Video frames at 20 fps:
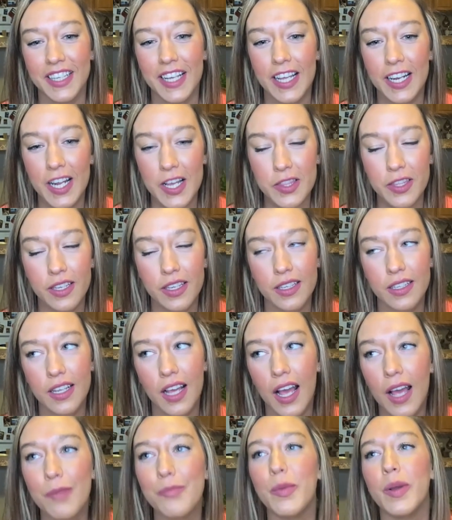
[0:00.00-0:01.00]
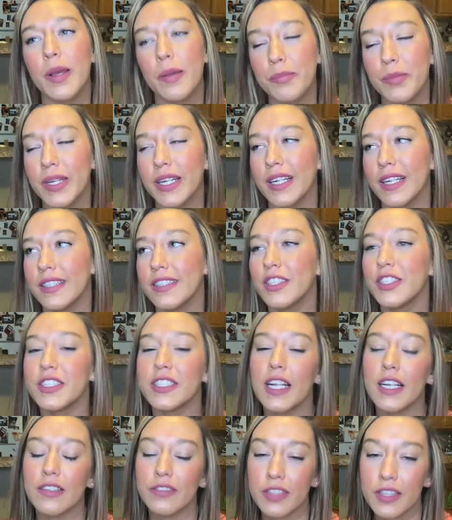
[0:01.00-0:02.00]
And I think there's
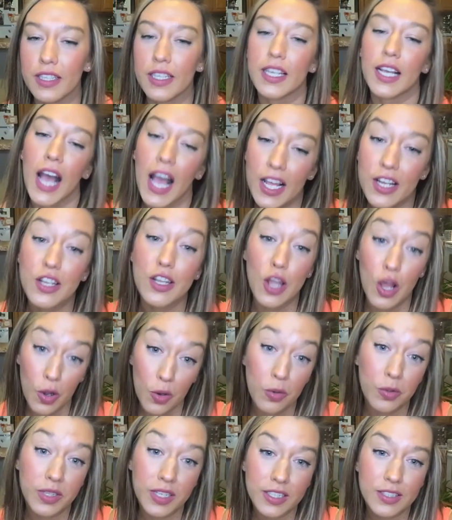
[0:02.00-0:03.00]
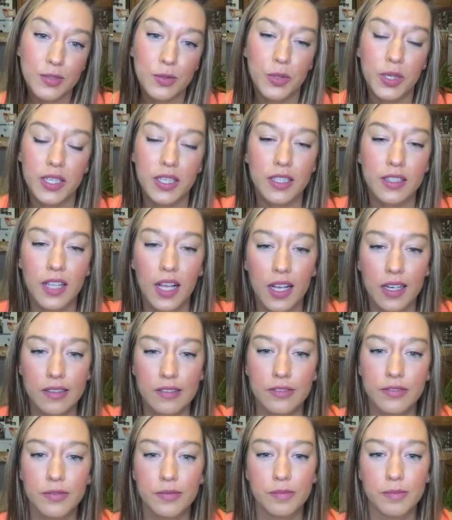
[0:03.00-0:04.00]
not even think, I know that's what a lot
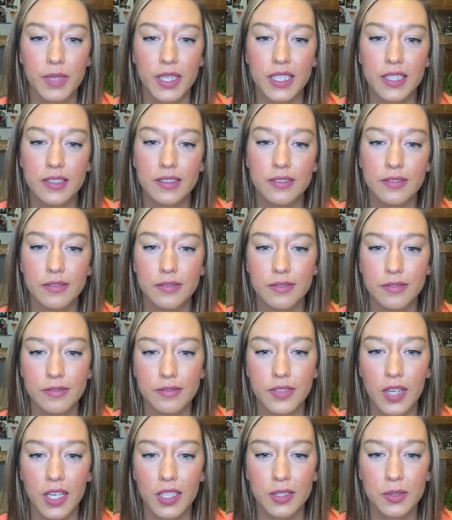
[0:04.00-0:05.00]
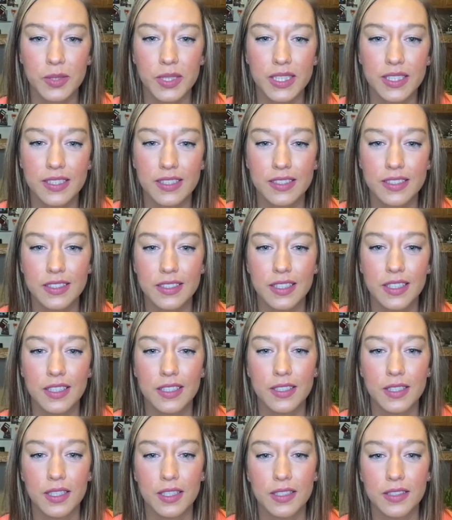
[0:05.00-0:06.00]
of my following has
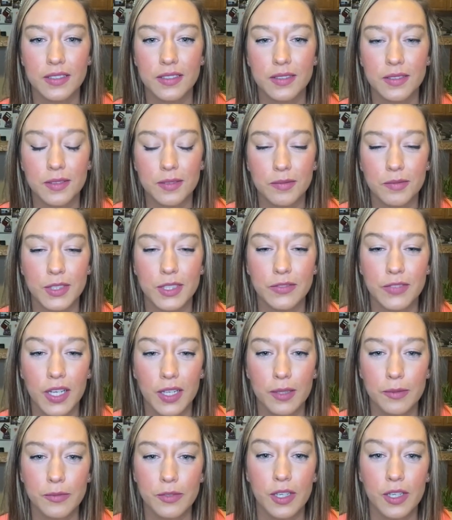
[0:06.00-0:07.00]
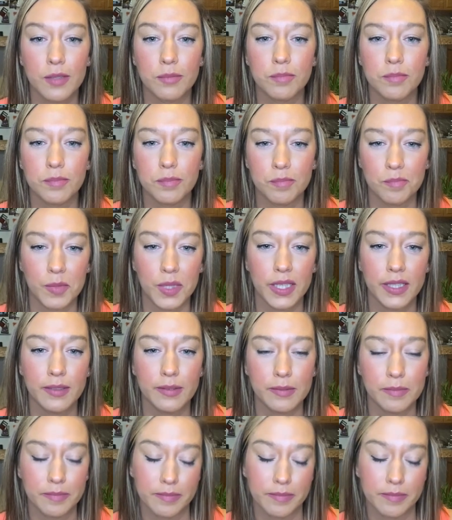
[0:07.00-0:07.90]
developed from, but